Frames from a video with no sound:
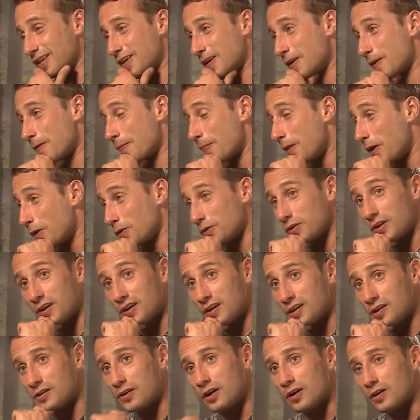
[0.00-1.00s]
Uh, no, not
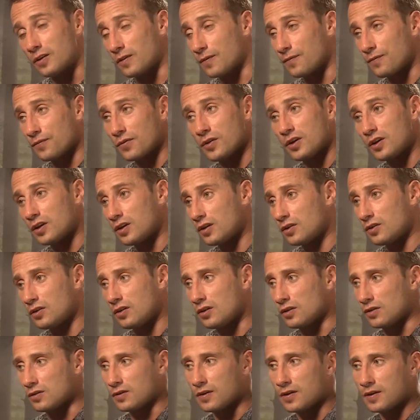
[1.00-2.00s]
at all. Not at
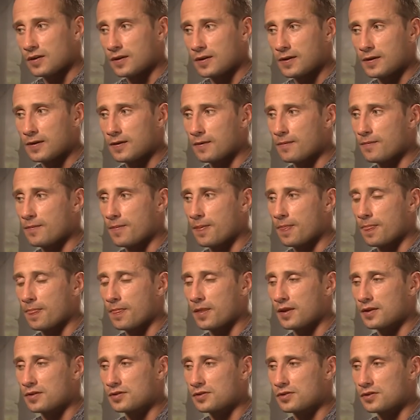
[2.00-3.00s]
all. Um,
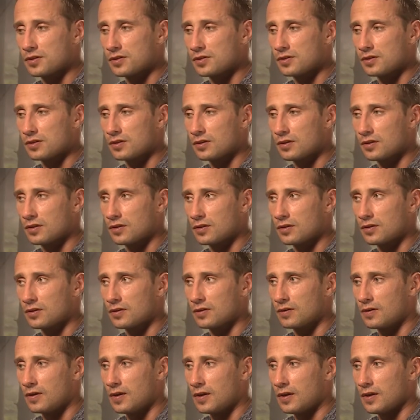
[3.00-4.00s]
it's just
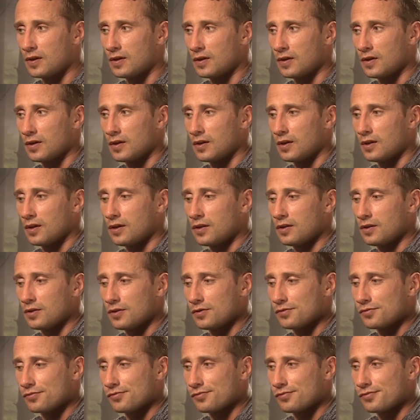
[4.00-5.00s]
a, you
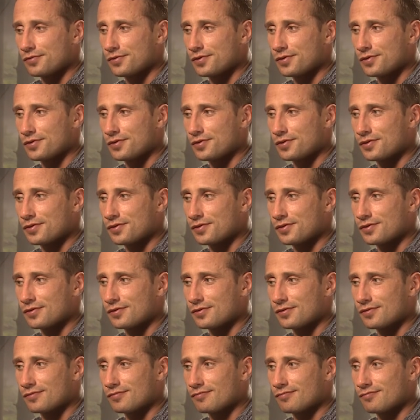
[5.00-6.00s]
know, it's
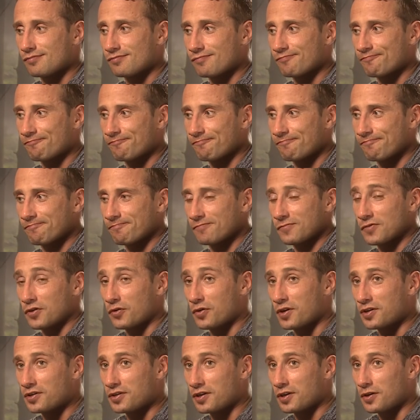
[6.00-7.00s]
just
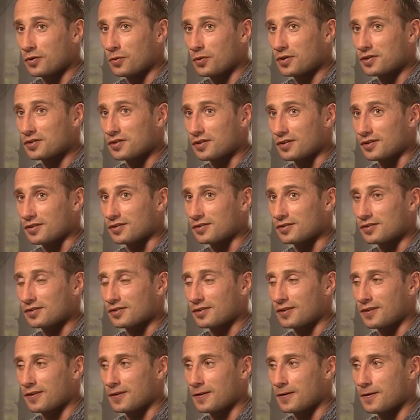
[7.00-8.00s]
crazy
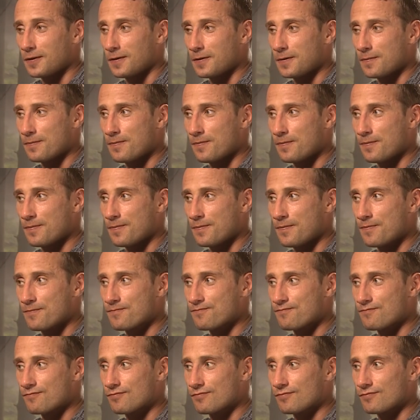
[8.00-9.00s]
coincidence. Um,
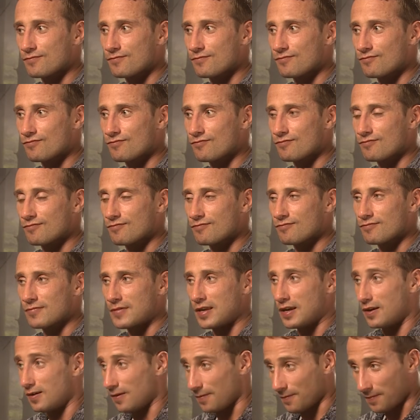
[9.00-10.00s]

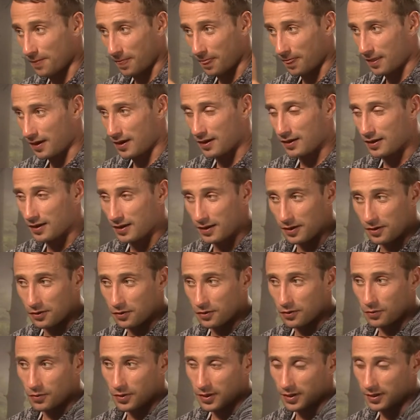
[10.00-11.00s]
yeah, I, I don't
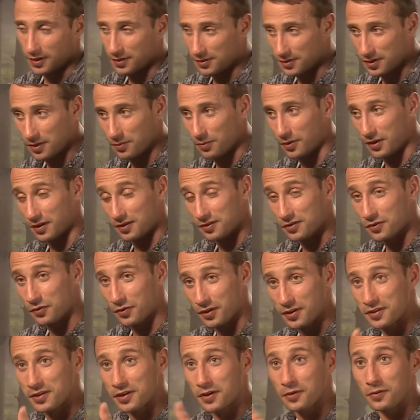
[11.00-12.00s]
know what I can say, but it's
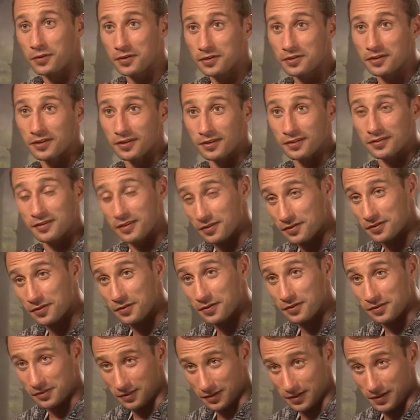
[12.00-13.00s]
crazy coincidence. No,
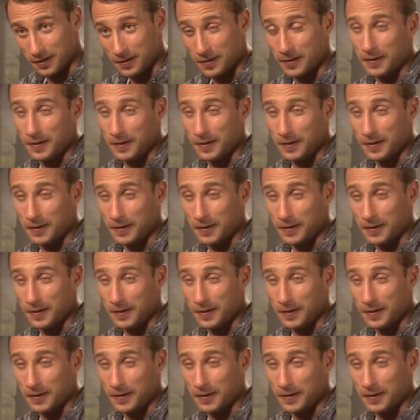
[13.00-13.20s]
seriously.